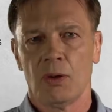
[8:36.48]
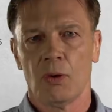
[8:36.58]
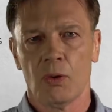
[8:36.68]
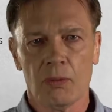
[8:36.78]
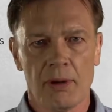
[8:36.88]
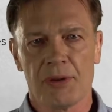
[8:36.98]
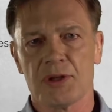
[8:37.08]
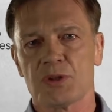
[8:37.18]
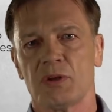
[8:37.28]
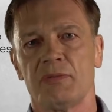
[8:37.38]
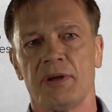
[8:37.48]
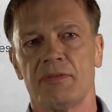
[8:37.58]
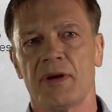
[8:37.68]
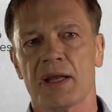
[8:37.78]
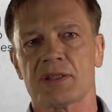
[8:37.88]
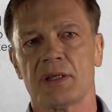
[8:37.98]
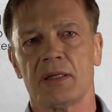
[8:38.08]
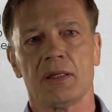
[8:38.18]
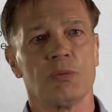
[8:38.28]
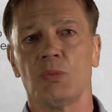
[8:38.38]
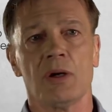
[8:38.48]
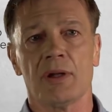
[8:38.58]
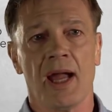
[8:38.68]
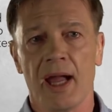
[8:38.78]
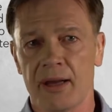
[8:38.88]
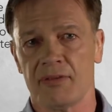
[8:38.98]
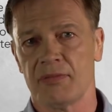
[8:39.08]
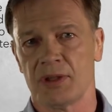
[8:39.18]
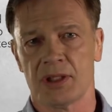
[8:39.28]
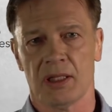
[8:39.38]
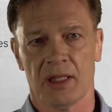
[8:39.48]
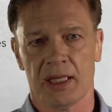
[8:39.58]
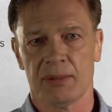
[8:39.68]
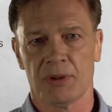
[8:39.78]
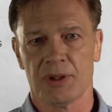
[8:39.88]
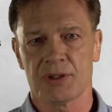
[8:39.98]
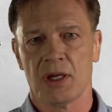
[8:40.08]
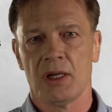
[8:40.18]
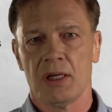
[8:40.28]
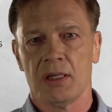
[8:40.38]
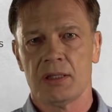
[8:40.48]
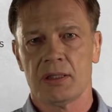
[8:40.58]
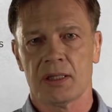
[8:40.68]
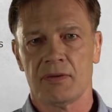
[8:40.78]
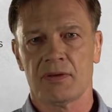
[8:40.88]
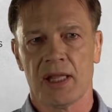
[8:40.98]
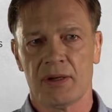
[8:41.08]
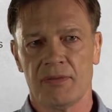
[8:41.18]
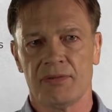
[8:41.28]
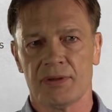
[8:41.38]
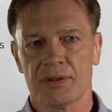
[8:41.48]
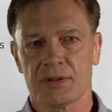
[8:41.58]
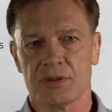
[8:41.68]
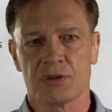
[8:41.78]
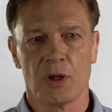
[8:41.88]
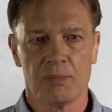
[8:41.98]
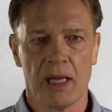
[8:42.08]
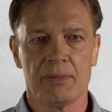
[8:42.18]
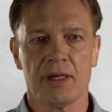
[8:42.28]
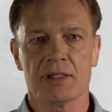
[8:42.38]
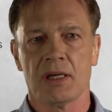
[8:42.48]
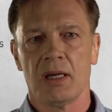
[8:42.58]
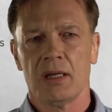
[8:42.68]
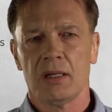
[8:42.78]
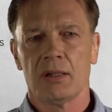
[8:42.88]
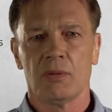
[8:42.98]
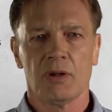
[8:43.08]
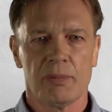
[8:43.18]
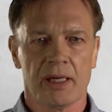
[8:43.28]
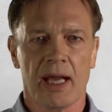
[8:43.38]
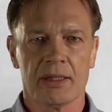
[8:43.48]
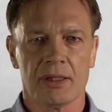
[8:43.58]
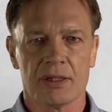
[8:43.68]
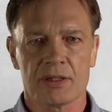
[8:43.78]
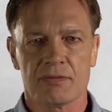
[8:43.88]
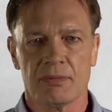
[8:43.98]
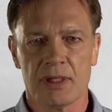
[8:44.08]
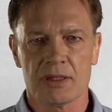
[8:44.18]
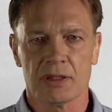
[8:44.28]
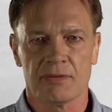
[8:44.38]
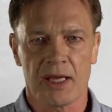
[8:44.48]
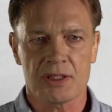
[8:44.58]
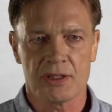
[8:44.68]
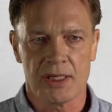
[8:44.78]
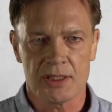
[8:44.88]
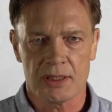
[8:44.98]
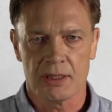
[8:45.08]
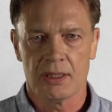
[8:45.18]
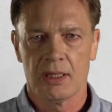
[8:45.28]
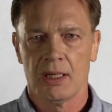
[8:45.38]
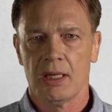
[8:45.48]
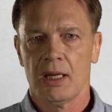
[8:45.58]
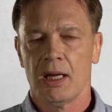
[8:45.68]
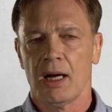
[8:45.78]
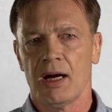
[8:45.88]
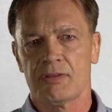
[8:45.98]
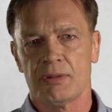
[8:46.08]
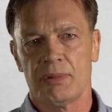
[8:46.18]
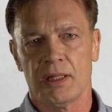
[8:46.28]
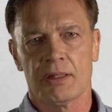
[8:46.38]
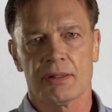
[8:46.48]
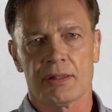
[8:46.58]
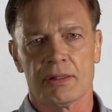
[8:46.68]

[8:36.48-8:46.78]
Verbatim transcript: all mothers will have been vaccinated and won't have maternal antibodies to give to their infants and so babies will be candidates for measles vaccination after birth